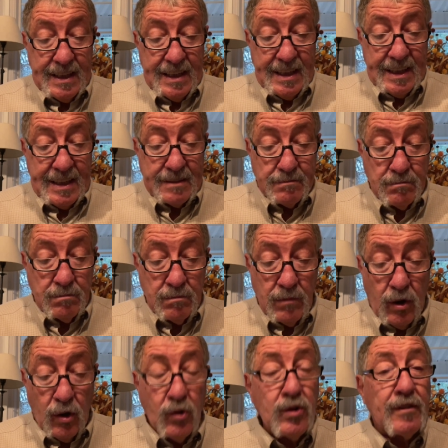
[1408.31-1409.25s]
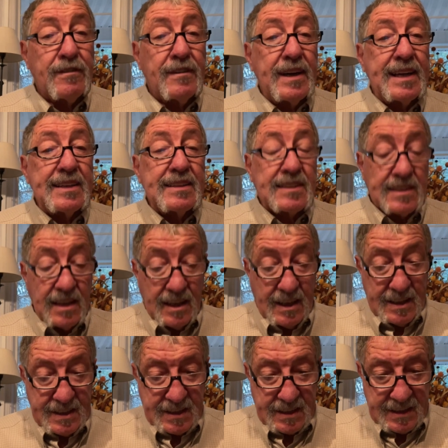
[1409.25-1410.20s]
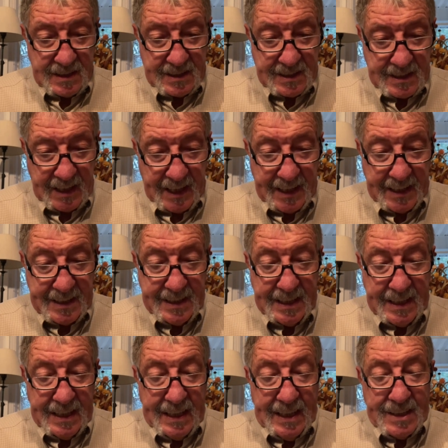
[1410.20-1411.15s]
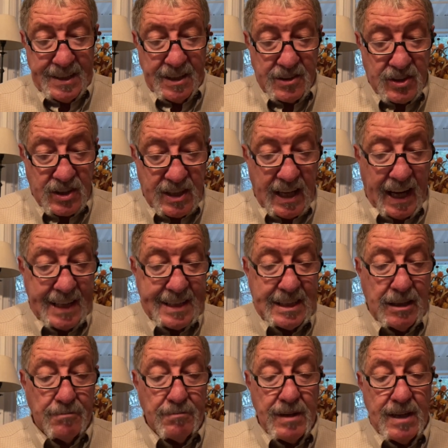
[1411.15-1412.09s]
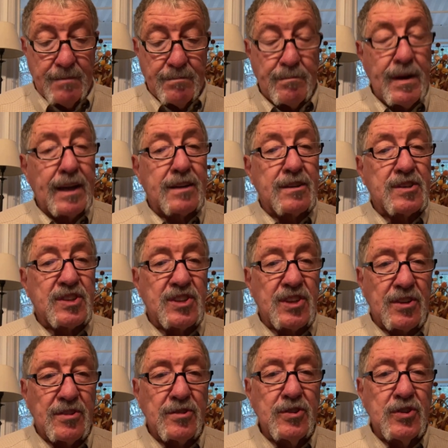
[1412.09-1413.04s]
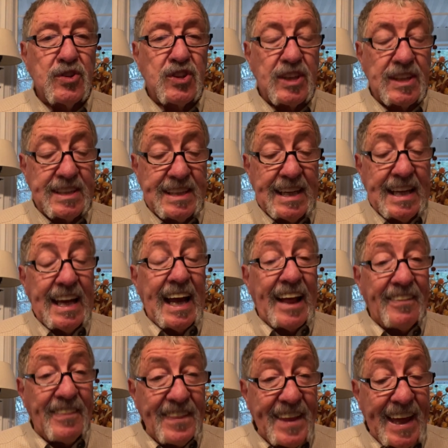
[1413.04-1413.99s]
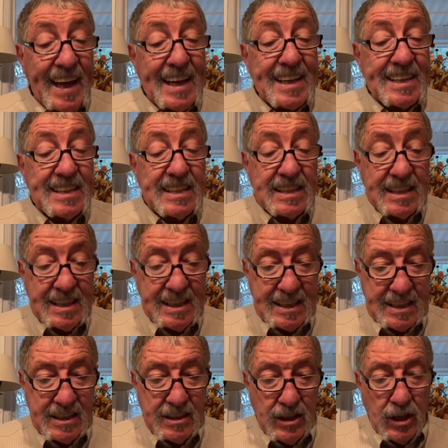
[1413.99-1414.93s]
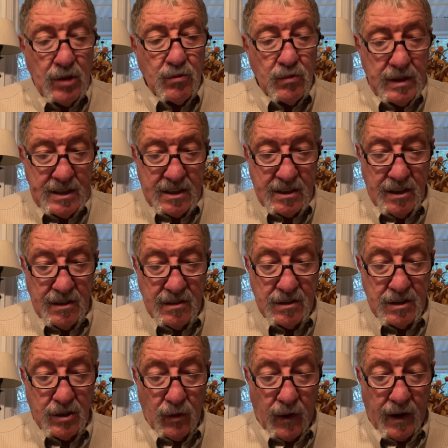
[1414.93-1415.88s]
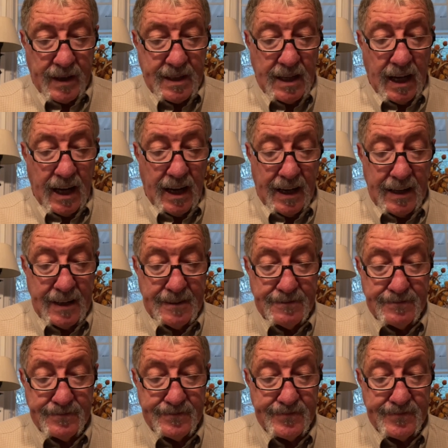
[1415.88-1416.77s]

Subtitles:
it motivates us to say, there's got to be a better solution. And then indeed, we turn to our God.